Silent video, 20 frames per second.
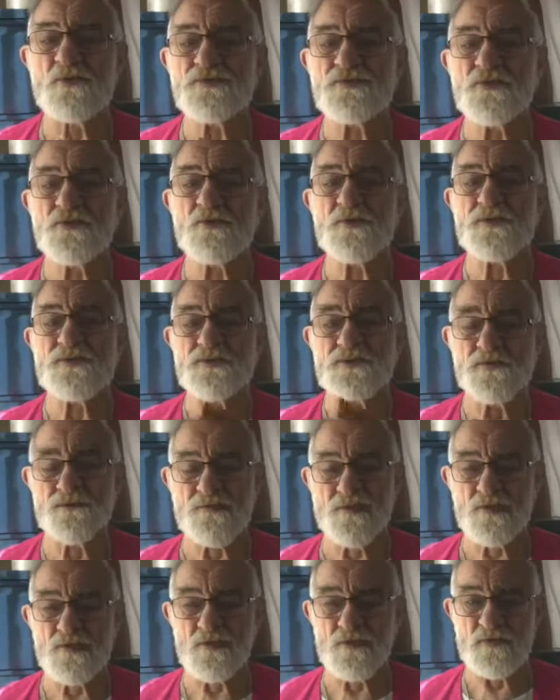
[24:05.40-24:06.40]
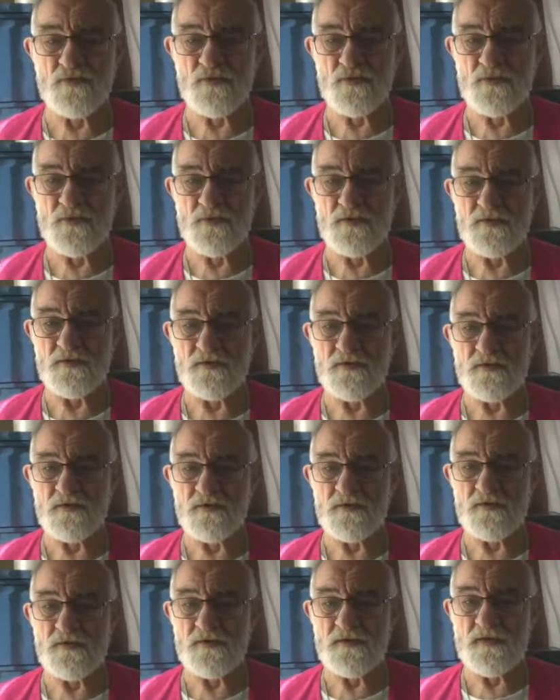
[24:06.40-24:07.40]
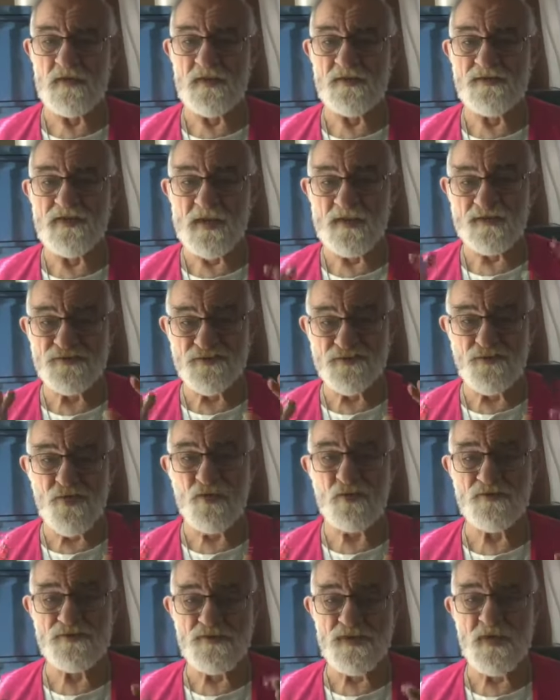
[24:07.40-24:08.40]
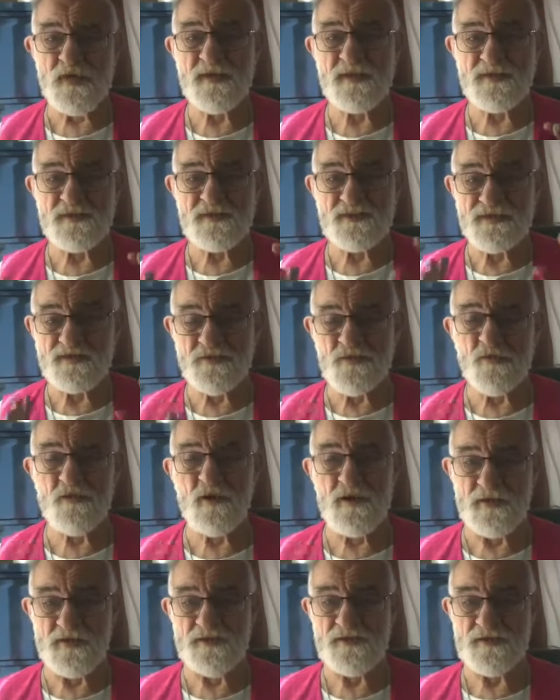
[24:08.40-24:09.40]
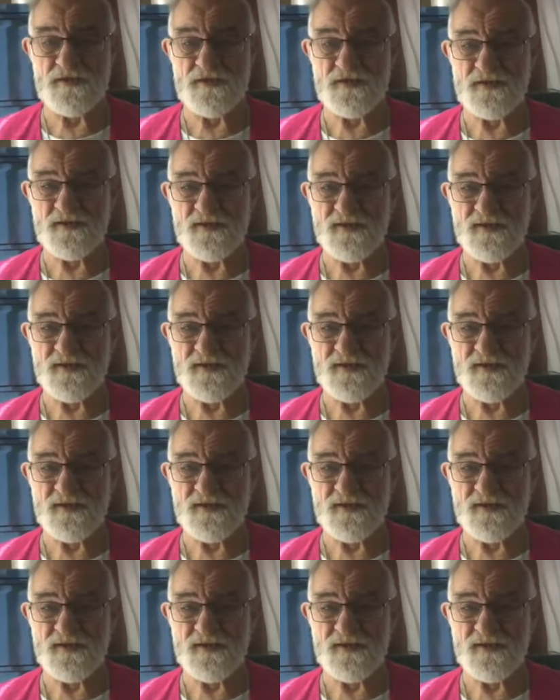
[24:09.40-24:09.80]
choice of all, and does not take sides.